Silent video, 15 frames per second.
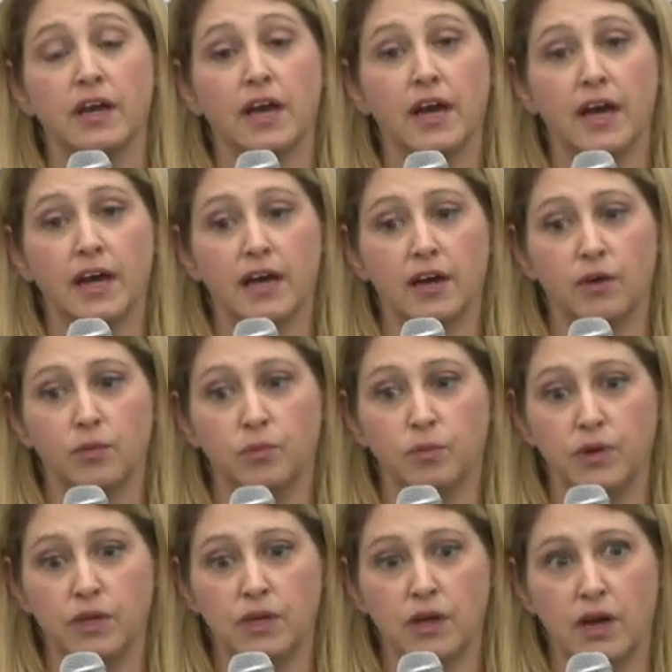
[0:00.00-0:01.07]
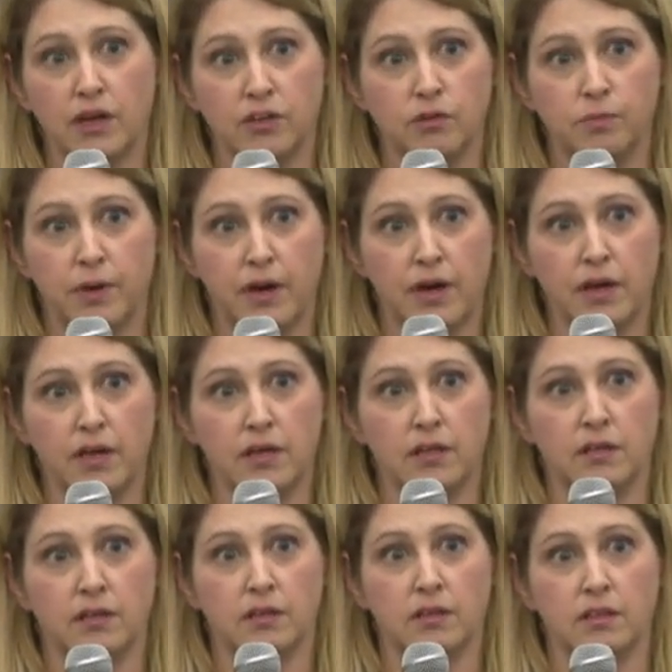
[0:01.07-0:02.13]
Uh, we occupy
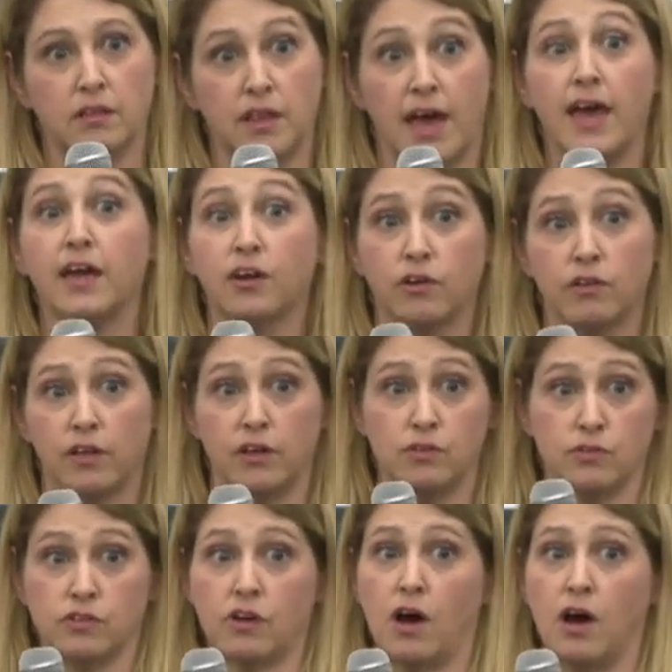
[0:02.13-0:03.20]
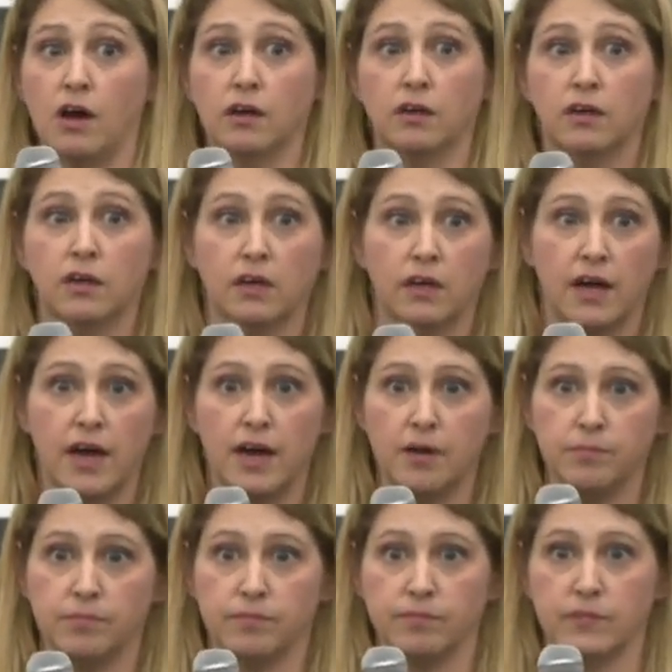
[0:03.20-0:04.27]
the hangar that you saw.
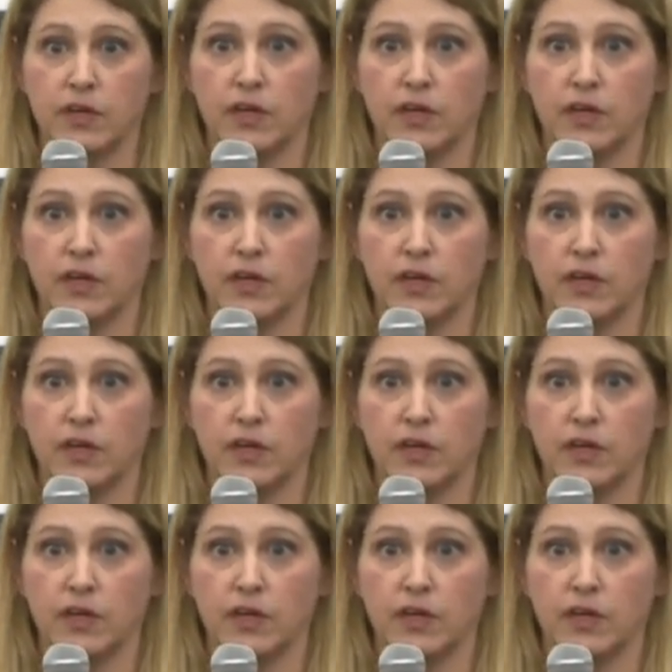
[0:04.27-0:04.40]
Um,